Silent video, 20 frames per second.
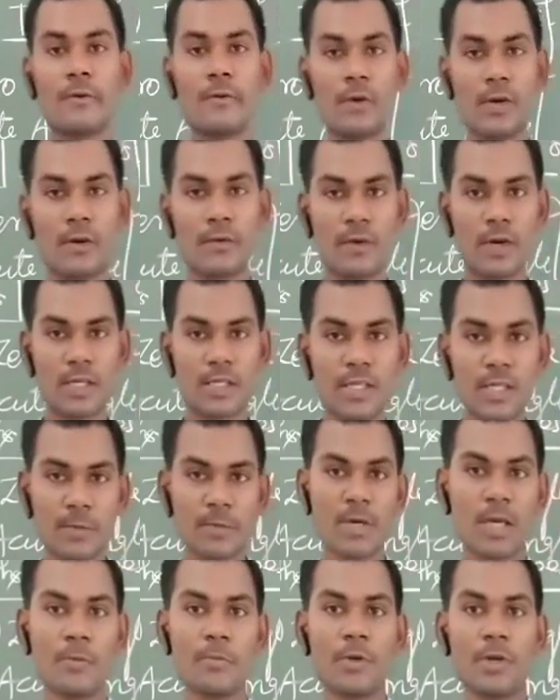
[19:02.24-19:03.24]
for watching
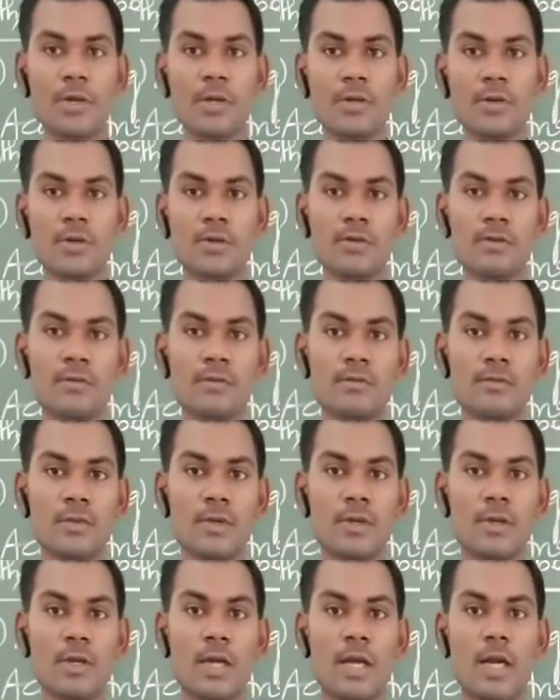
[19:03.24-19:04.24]
my video,
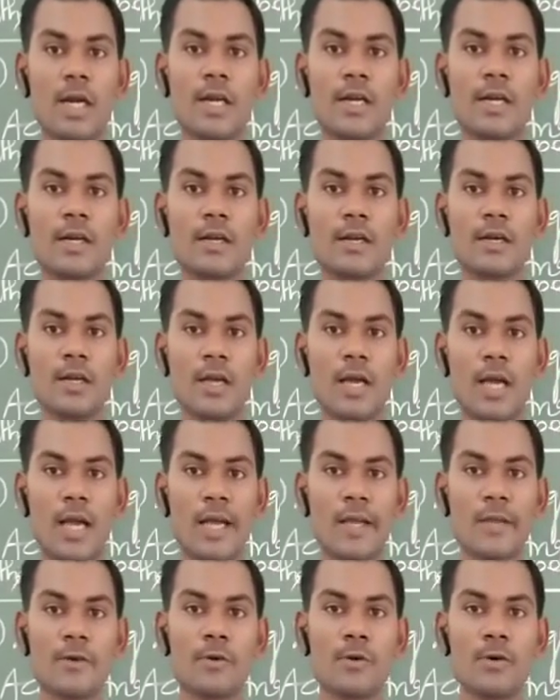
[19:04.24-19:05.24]
and
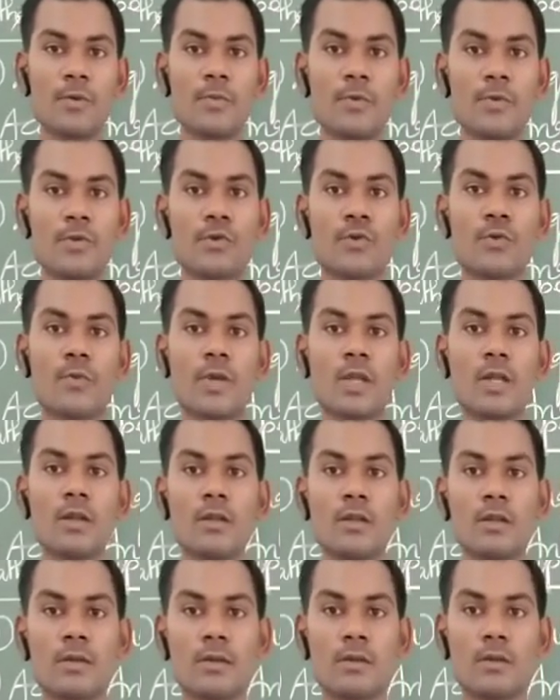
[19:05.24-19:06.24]
I hope you
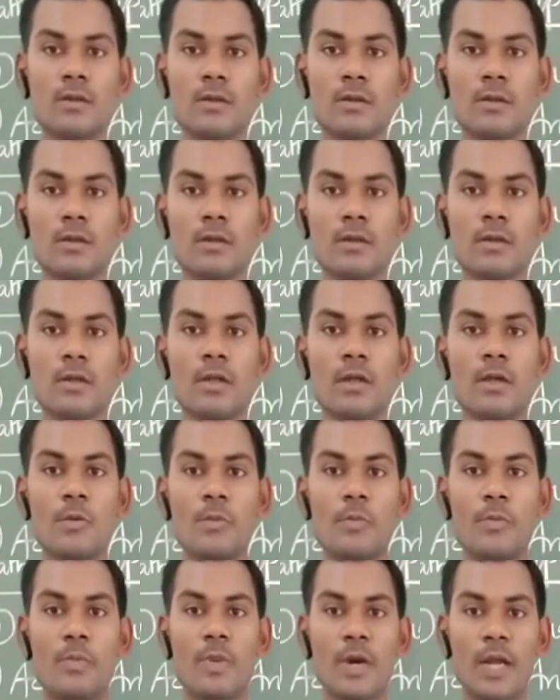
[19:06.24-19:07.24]
will
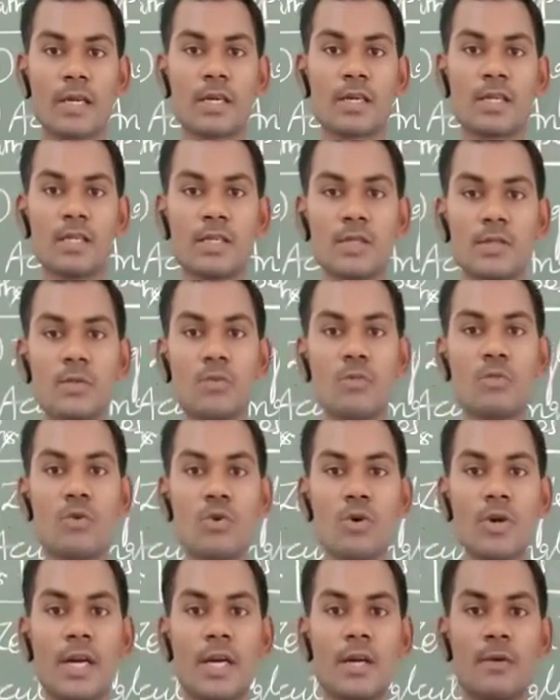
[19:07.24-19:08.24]
practice
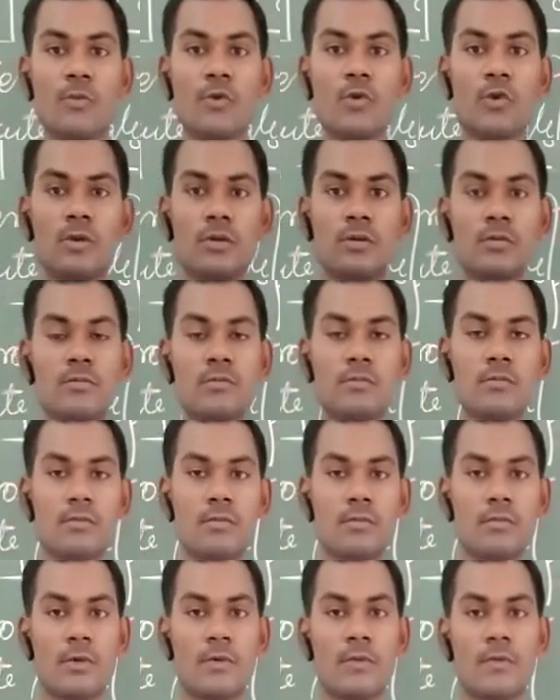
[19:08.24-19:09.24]
more and more
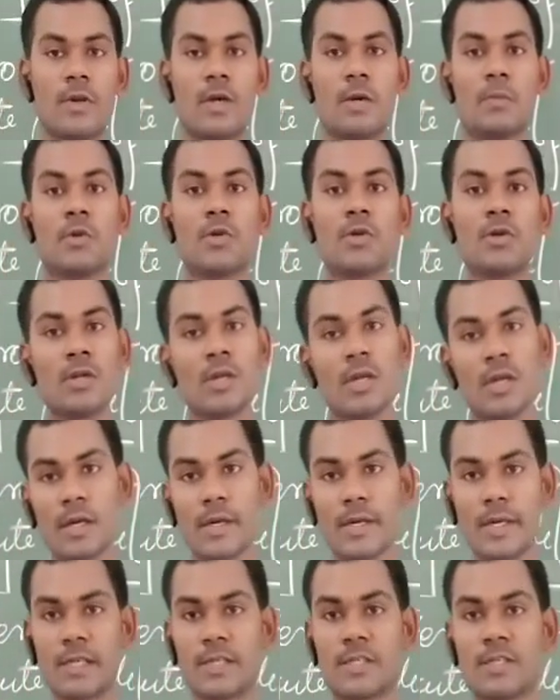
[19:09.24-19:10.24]
from your
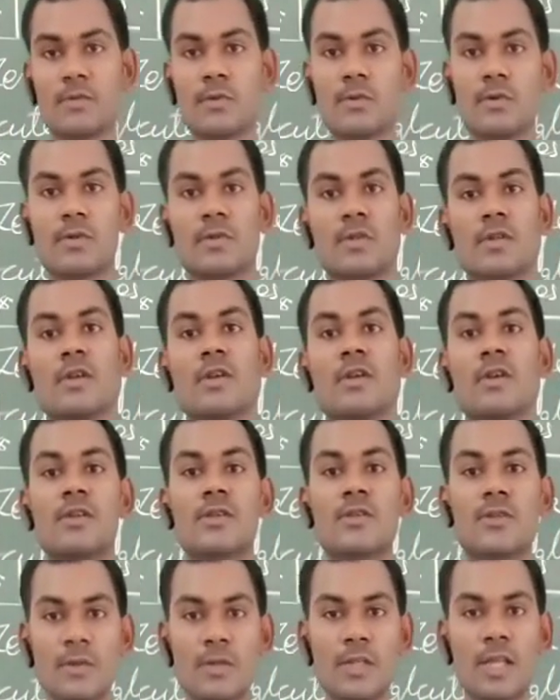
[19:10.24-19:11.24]
textbook.
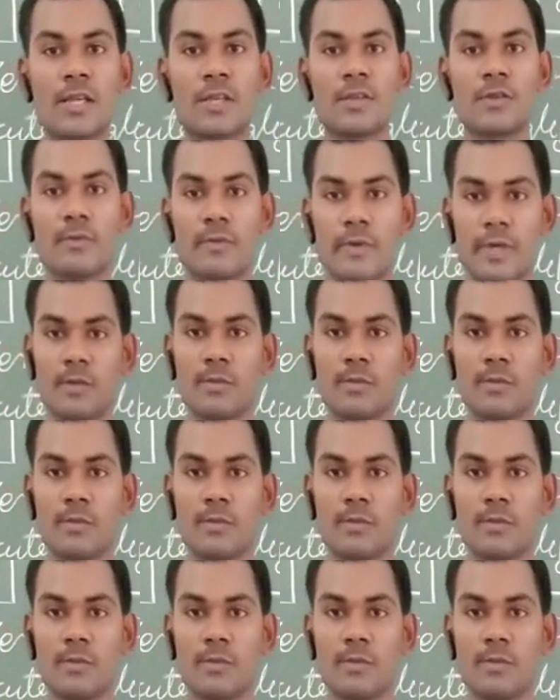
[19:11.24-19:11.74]
So thank you very